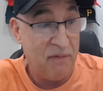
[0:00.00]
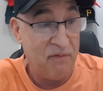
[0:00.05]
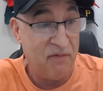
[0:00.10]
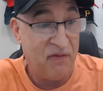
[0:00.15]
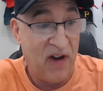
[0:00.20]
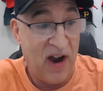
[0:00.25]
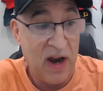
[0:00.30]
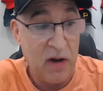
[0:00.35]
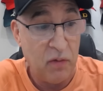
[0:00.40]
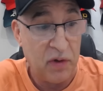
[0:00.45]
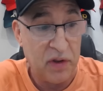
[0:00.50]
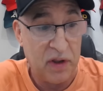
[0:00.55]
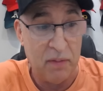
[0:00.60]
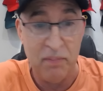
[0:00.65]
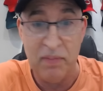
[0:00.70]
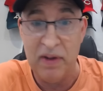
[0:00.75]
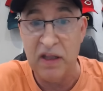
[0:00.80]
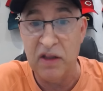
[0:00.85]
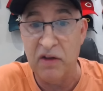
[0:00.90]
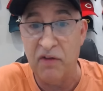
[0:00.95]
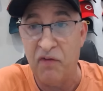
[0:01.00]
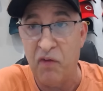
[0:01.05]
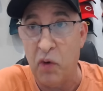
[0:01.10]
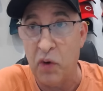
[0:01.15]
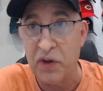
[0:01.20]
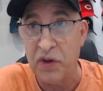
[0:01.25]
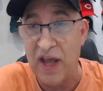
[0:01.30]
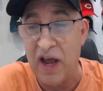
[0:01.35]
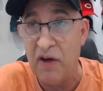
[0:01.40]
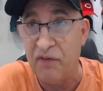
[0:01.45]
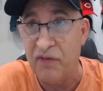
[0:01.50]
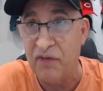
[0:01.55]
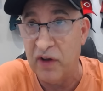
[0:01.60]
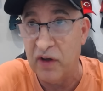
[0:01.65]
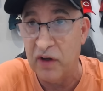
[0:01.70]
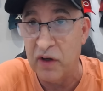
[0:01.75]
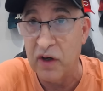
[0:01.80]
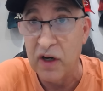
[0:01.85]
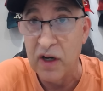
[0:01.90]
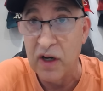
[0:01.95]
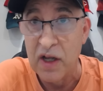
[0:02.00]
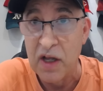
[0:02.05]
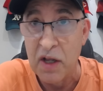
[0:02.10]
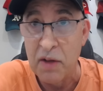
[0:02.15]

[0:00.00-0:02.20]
I'm fine with him being the fourth outfielder.